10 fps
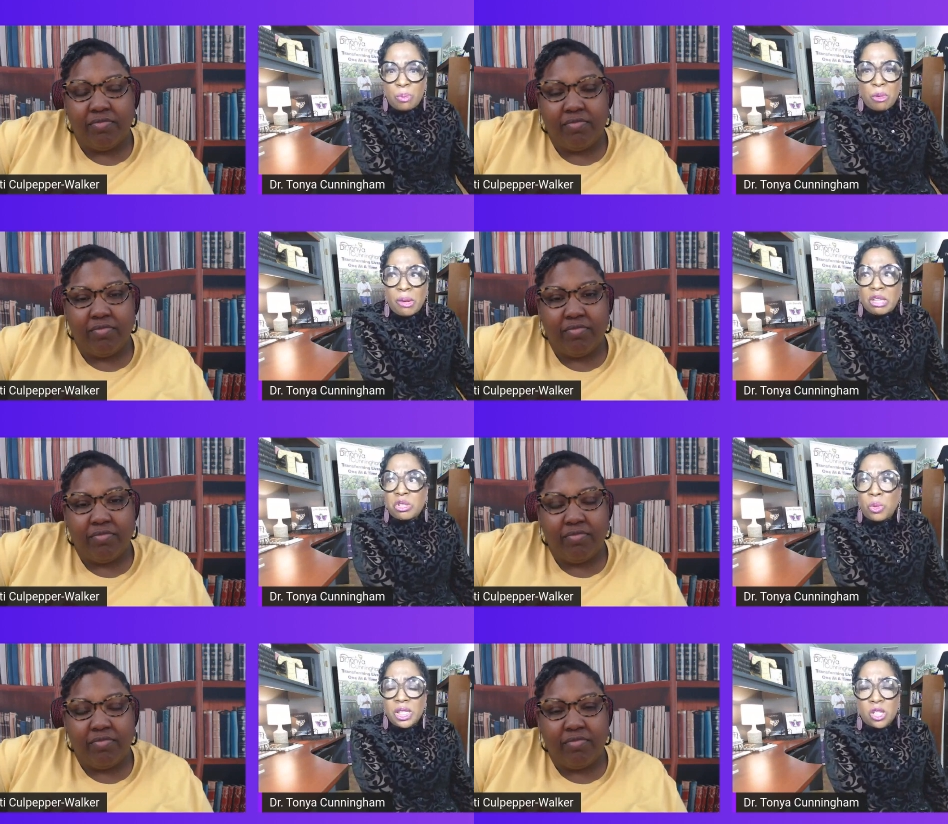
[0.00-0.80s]
Speaker 1: maybe about two
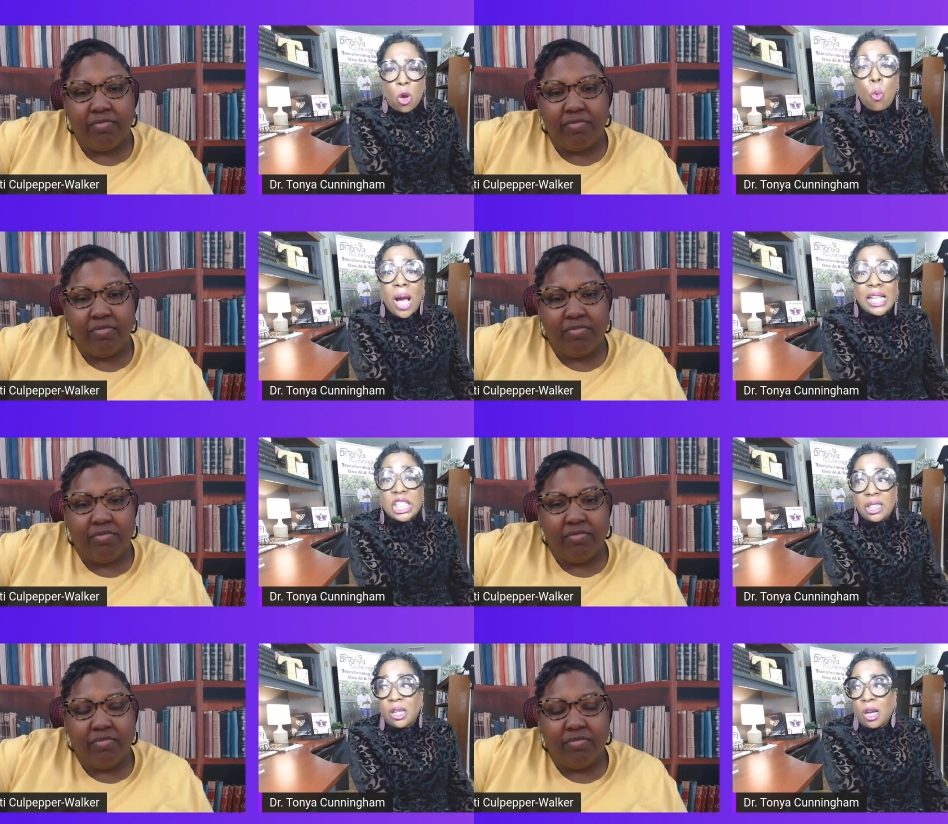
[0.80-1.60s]
weeks ago
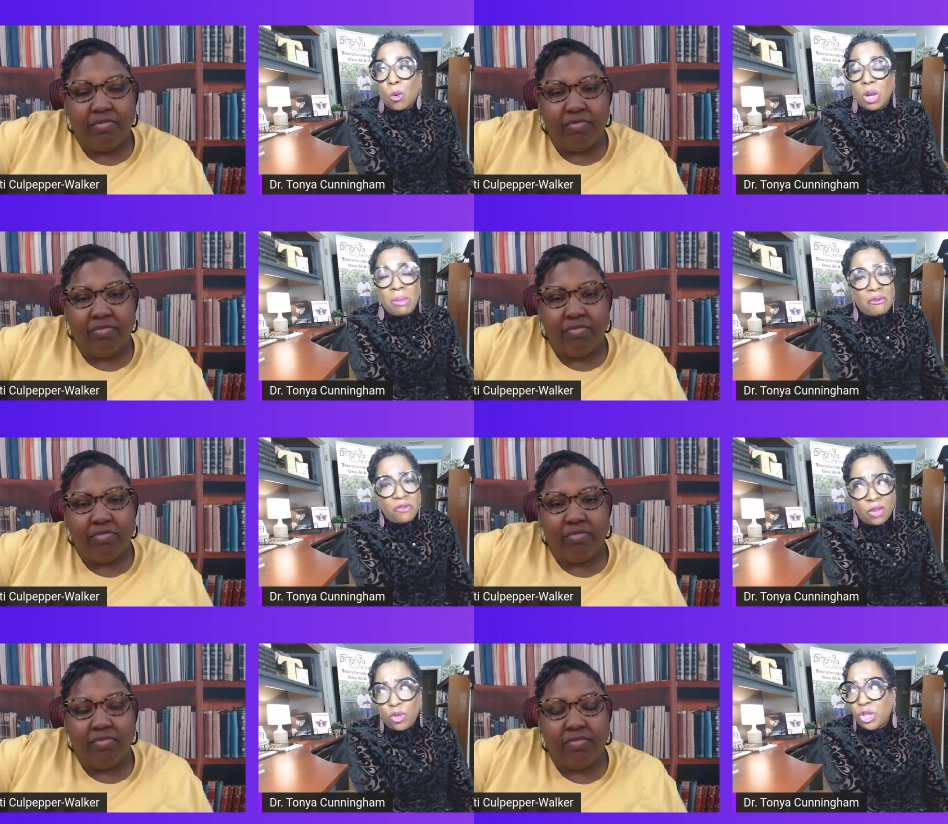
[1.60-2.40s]
watching uh, one of my
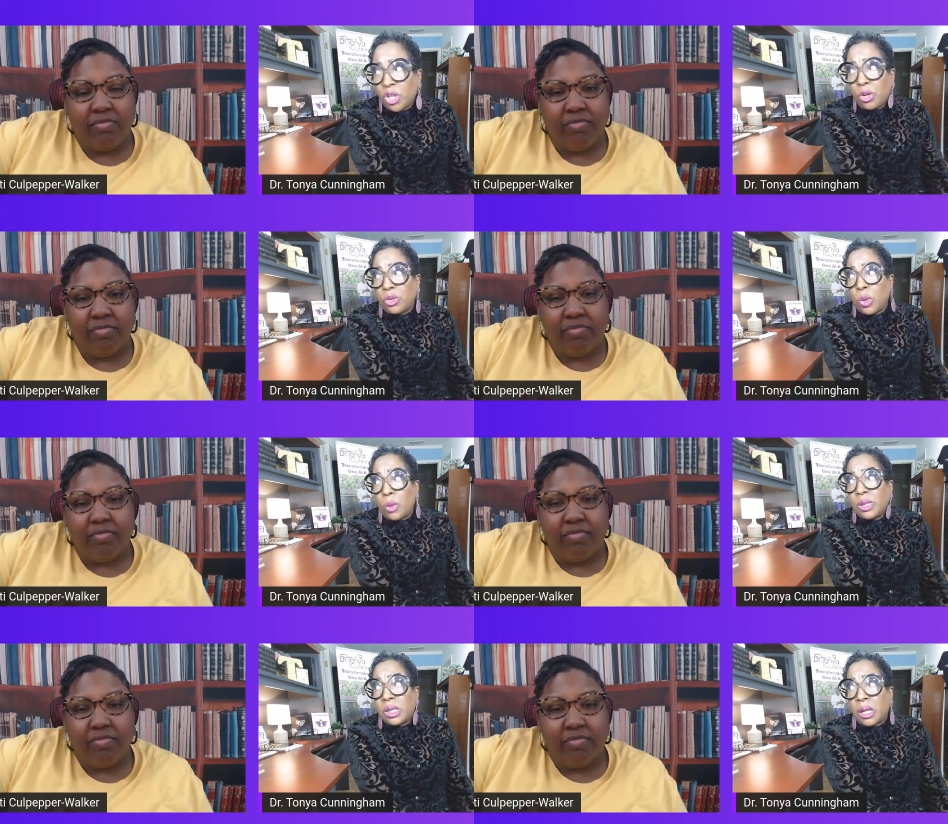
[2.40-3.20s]
favorite shows. What
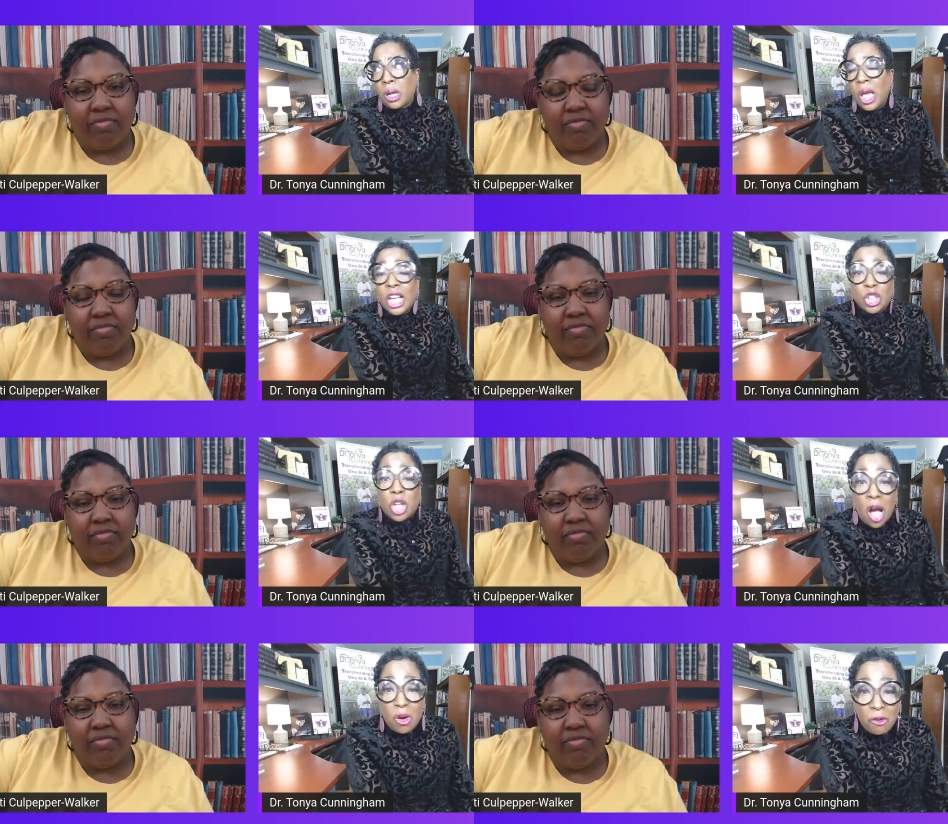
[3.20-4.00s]
was it? Uh,
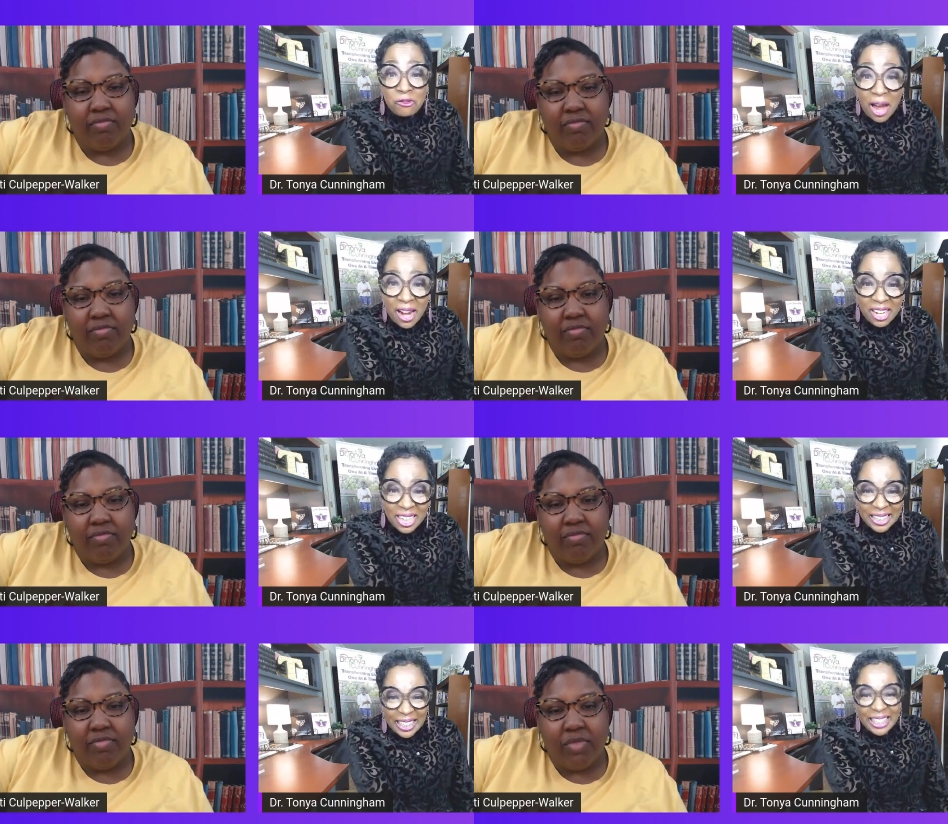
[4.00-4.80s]
Chicago Fire.
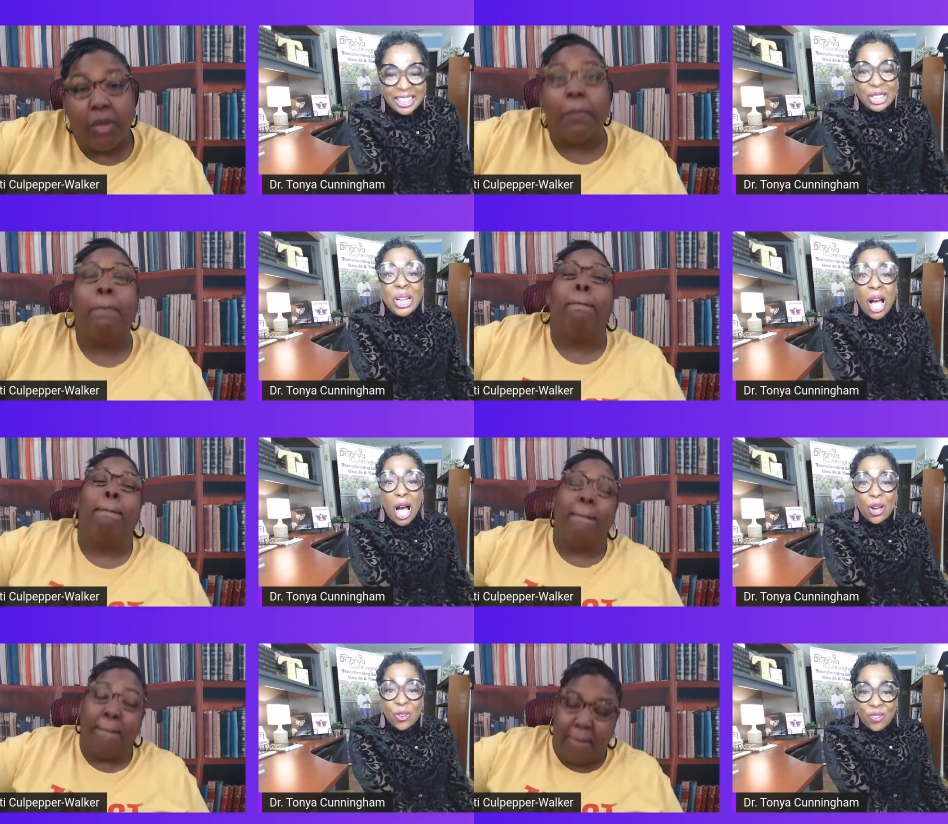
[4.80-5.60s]
Mm.
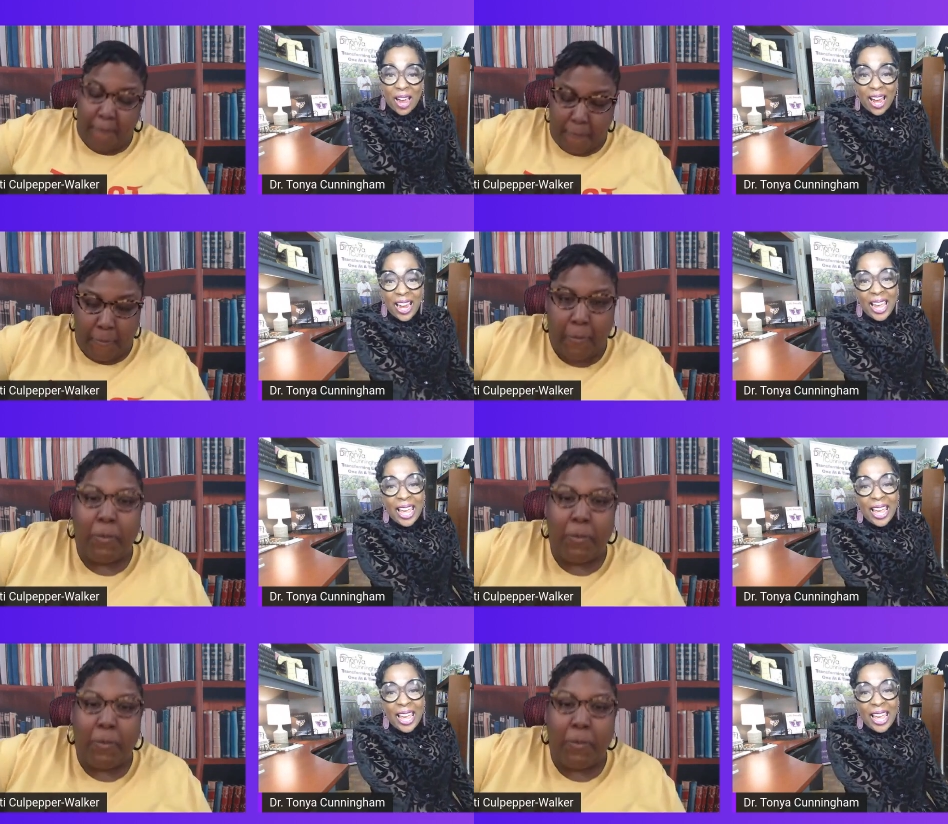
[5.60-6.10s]
Chicago Fire. Mm-hmm.